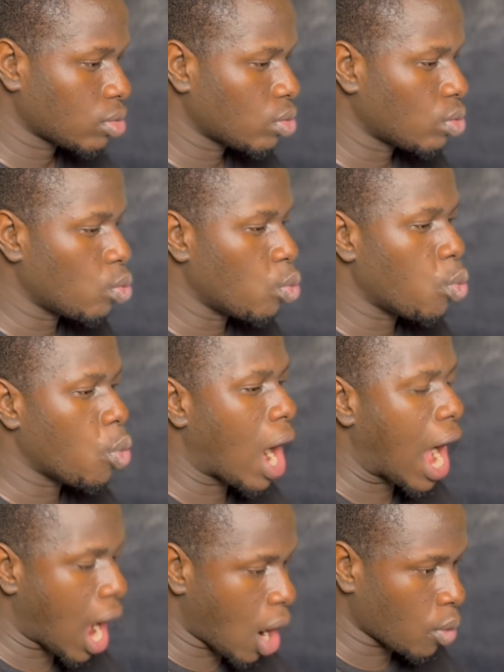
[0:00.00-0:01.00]

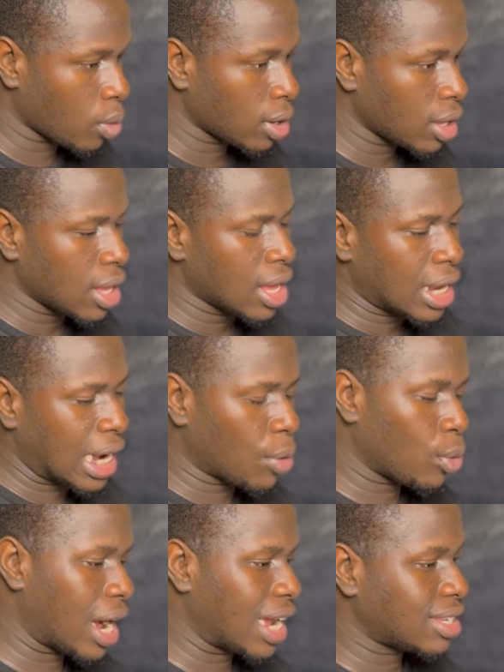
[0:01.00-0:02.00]
Wow. Now
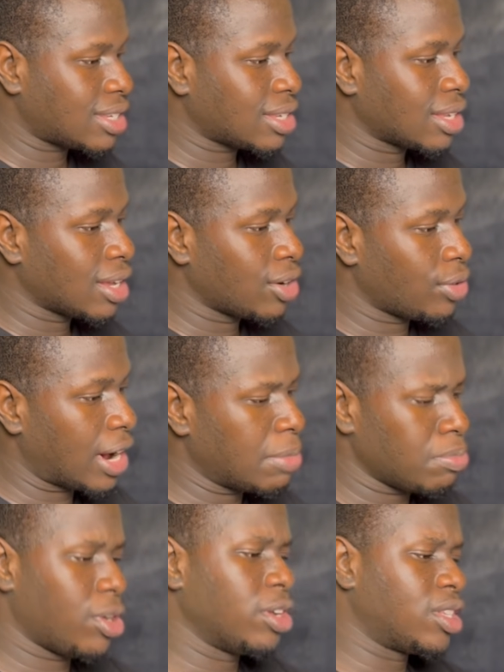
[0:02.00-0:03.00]
guys, right,
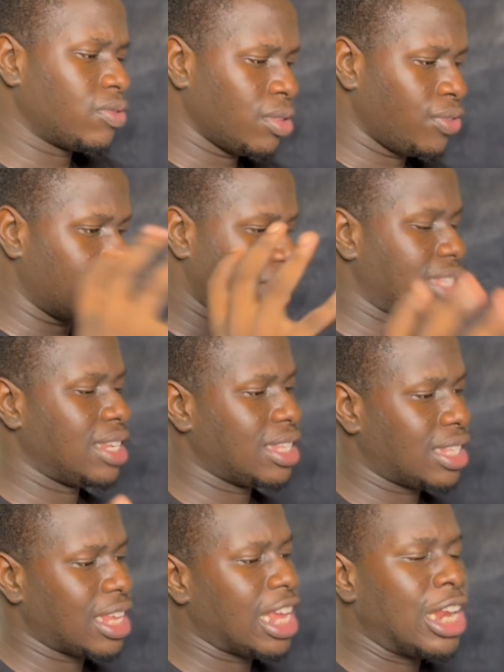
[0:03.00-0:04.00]
because of the
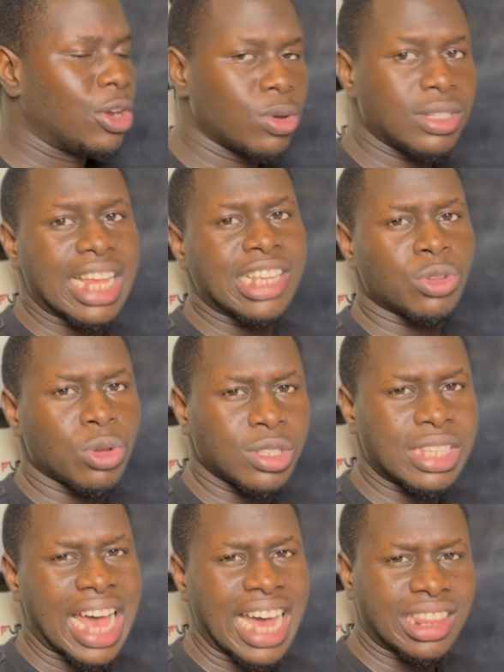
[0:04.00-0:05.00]
vicinity, it knows that it's going
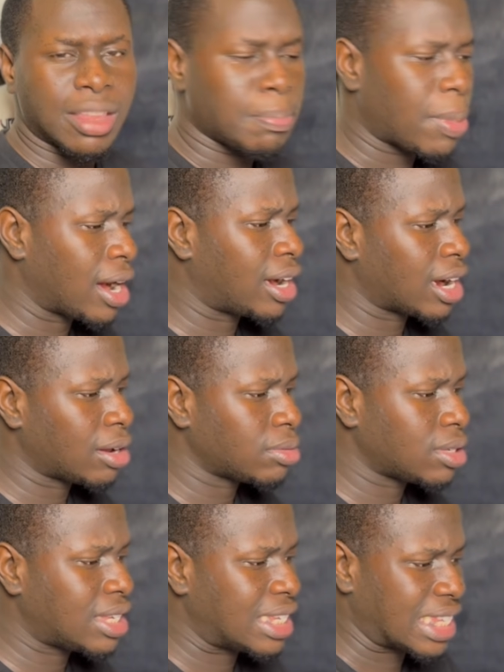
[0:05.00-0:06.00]
to add the
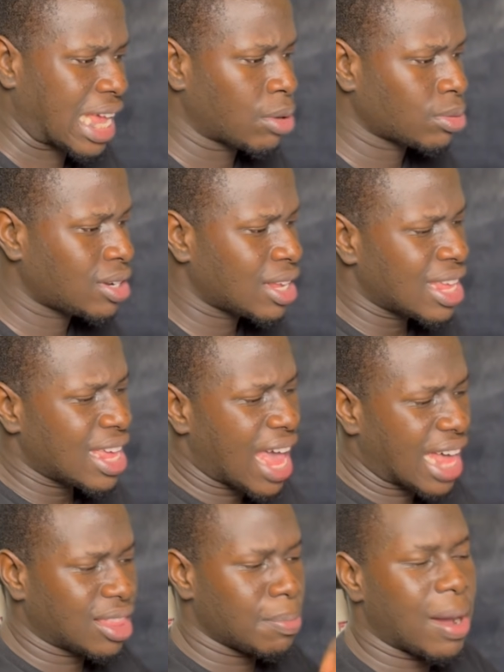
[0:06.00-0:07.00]
background sound,
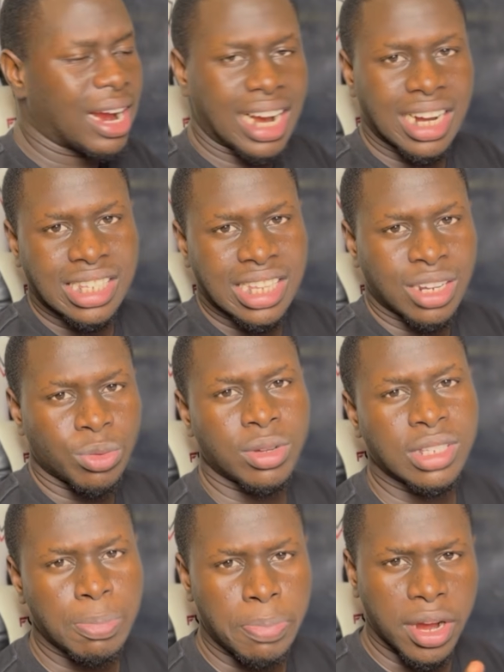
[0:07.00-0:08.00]
and the background sound
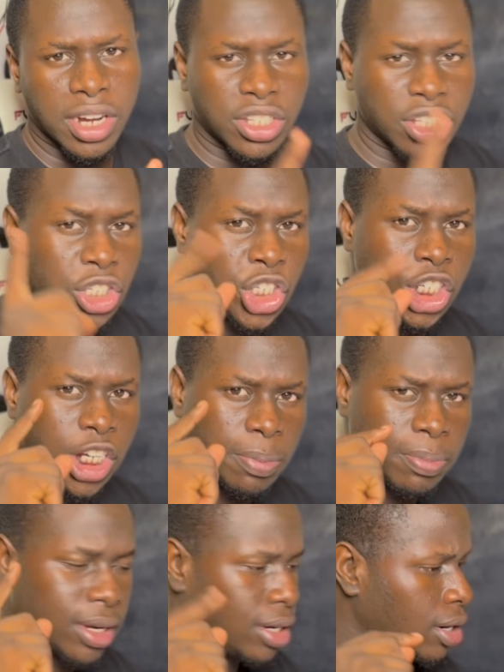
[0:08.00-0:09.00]
was birds
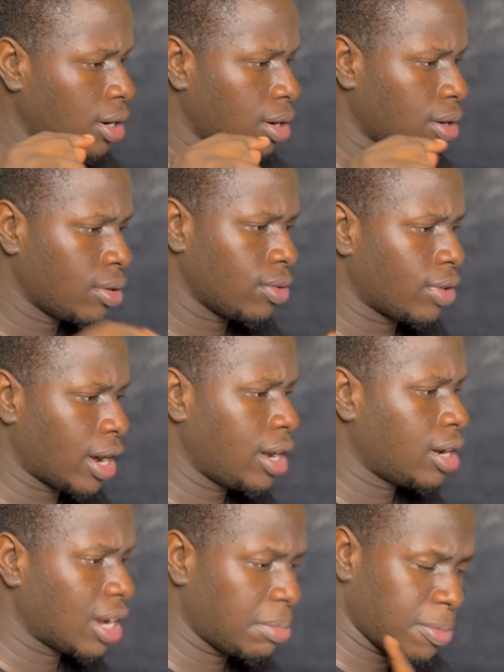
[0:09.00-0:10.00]
chirping, right?
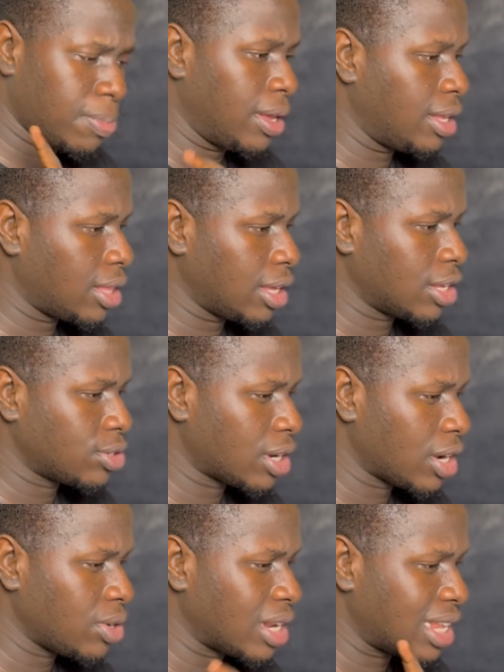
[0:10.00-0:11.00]
Let me play it again so
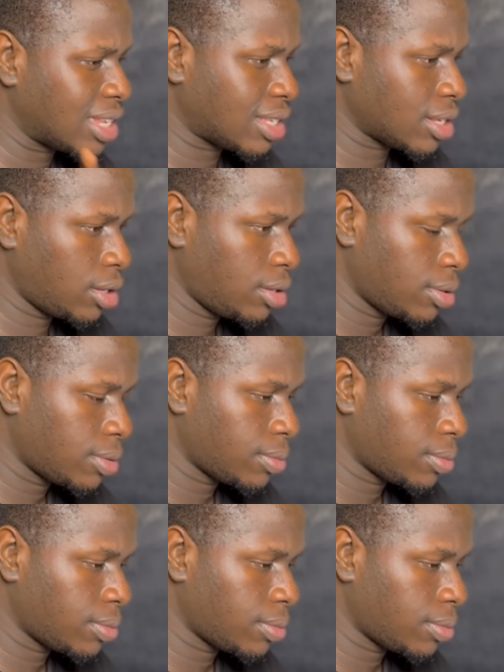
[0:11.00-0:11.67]
that you listen.